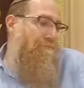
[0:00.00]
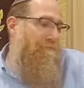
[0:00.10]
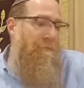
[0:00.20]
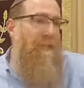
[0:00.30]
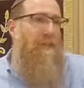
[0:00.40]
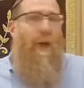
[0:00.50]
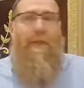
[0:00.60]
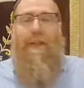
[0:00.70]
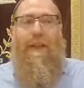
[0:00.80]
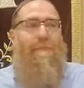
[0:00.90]
there's
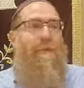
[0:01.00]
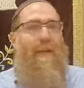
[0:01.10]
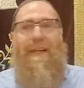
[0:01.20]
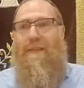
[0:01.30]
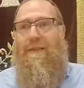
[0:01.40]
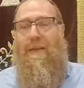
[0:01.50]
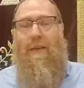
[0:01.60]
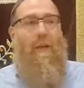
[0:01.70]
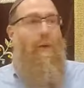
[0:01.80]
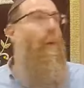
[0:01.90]
nothing that prevents
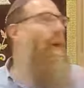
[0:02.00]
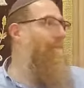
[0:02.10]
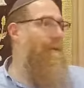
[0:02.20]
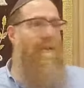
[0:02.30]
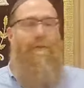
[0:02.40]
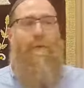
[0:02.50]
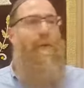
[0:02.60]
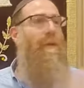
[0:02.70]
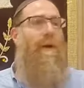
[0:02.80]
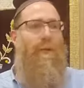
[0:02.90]
one person from
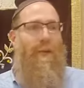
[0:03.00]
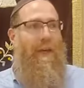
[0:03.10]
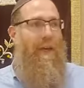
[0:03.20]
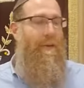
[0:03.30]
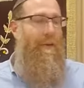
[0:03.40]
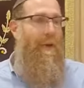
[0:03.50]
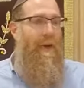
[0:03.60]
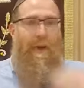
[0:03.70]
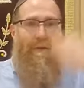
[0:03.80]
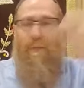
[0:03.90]
doing the whole thing,
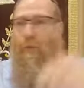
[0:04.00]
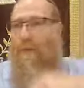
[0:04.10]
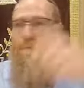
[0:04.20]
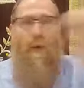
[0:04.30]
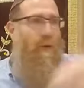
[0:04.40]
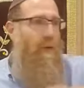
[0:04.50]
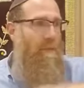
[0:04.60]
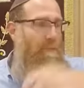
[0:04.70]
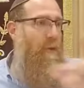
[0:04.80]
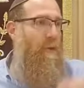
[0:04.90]
from doing
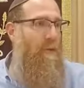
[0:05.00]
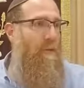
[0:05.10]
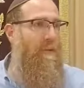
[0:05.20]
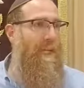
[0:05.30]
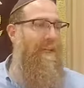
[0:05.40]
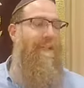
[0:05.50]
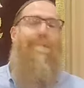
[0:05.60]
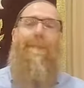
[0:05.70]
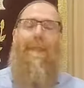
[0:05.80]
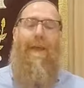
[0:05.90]
both deeds.
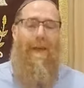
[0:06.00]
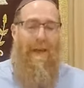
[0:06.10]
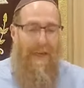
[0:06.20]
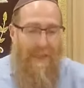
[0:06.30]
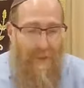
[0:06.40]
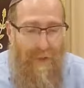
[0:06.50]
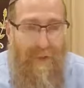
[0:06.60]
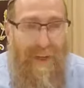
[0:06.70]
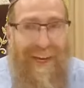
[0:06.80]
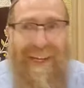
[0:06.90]
So there's
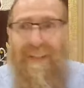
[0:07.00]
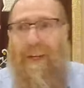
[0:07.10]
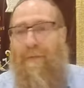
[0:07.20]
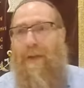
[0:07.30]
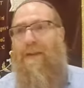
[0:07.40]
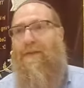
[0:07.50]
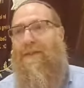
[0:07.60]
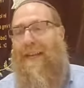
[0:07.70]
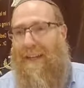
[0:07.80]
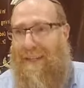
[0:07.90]
a concept
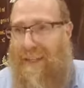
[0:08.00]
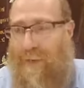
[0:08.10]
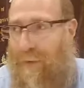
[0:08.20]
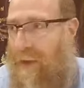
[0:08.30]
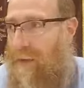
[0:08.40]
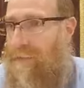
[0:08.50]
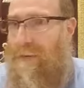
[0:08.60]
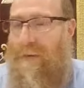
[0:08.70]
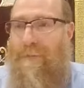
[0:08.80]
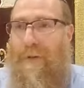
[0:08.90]
that is as follows:
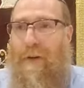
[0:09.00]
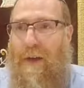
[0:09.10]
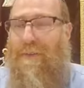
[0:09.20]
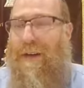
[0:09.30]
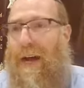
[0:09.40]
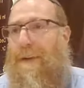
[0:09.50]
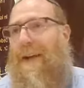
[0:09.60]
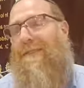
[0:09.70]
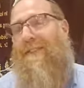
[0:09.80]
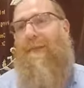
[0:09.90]
Berev Am
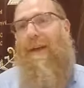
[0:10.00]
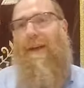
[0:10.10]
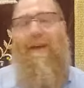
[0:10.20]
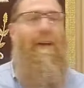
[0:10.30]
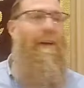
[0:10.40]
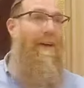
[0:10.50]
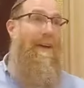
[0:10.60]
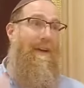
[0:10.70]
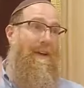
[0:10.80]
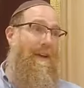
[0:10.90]
Hadras Melech.
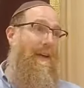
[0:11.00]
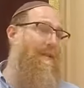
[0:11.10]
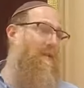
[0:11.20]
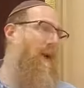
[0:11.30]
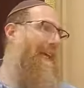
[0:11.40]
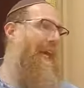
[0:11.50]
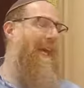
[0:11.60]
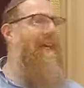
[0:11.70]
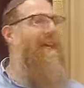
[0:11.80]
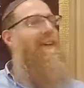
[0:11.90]
A
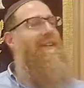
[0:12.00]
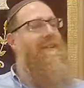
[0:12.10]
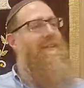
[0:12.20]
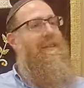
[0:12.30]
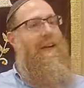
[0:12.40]
king is